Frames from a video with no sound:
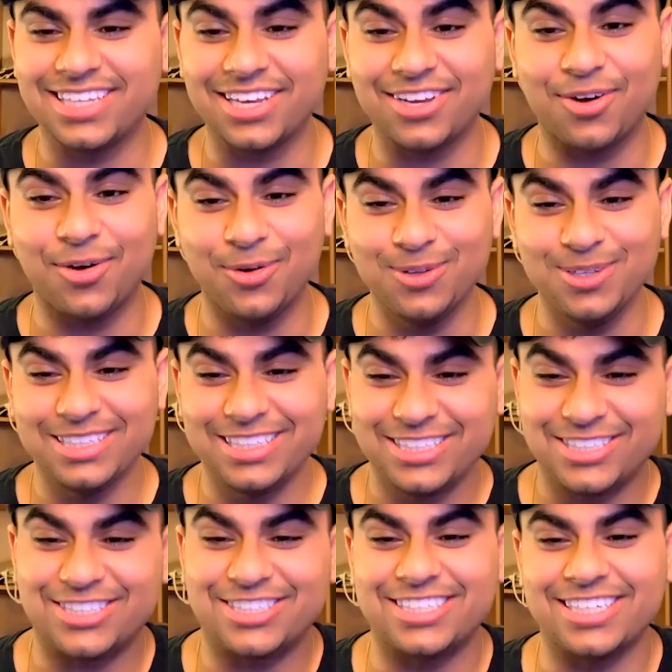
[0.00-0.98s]
like holy
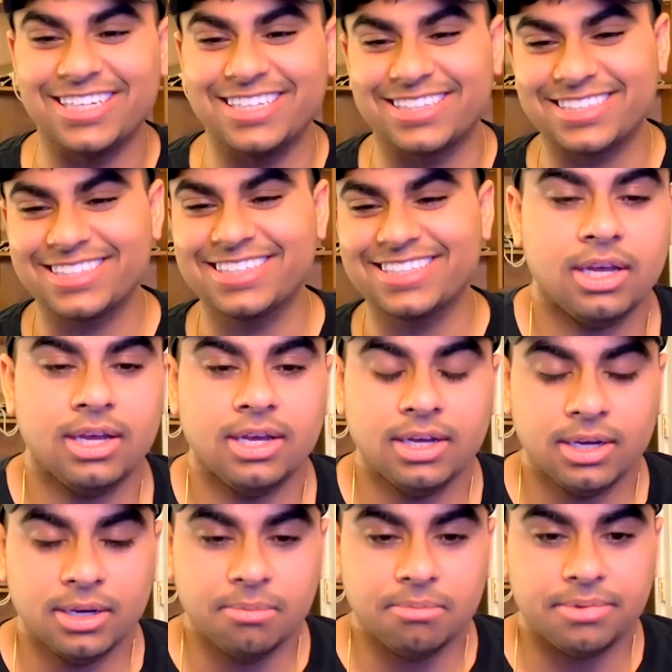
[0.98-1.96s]
shit.
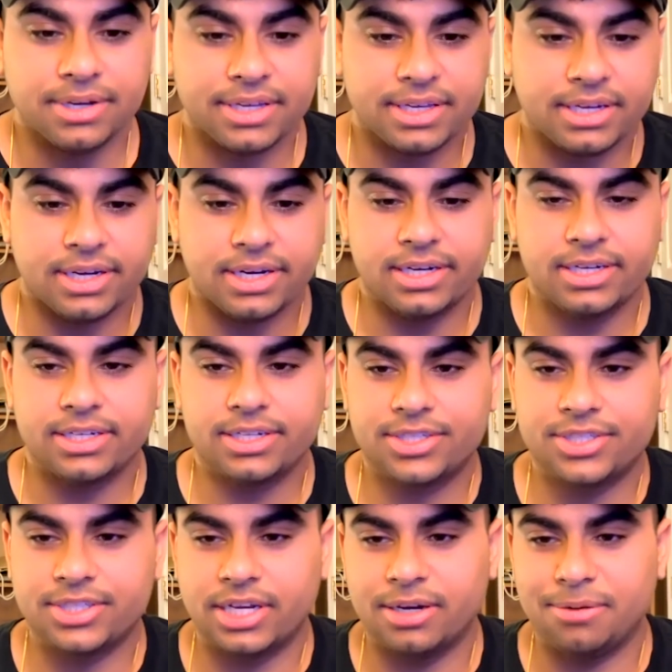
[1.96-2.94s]
But
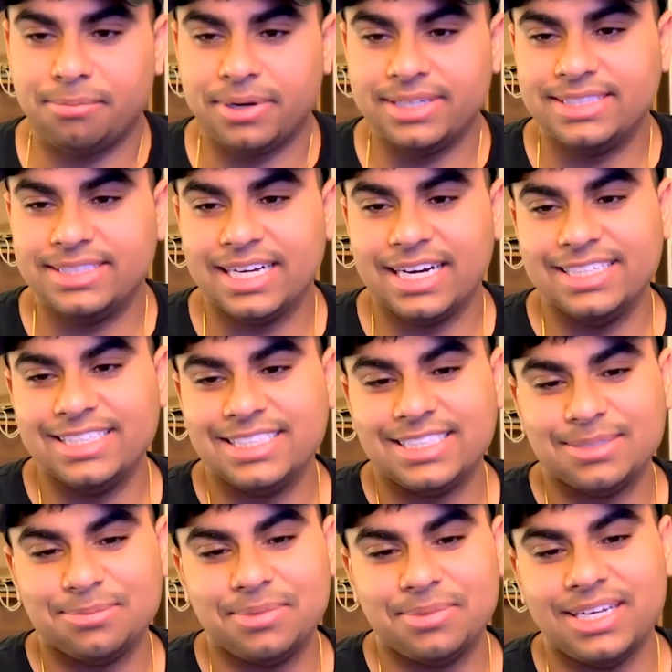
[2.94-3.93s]
shout out Mike
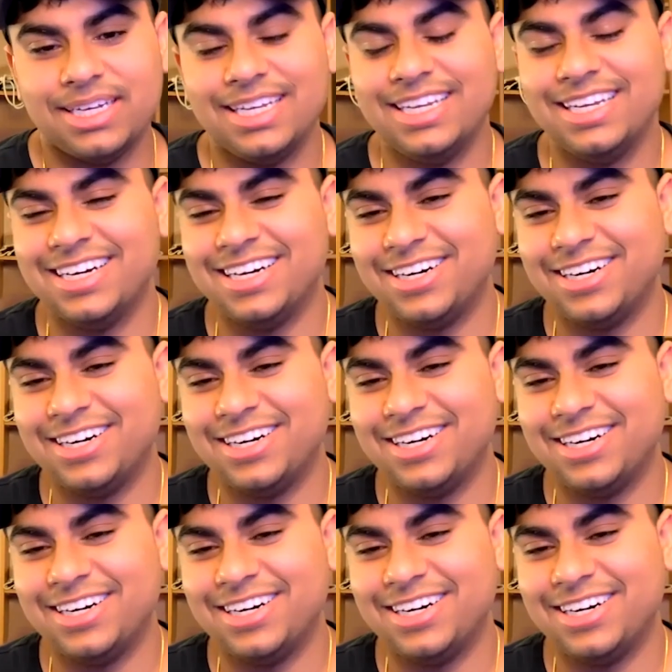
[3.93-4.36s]
Tyson, man.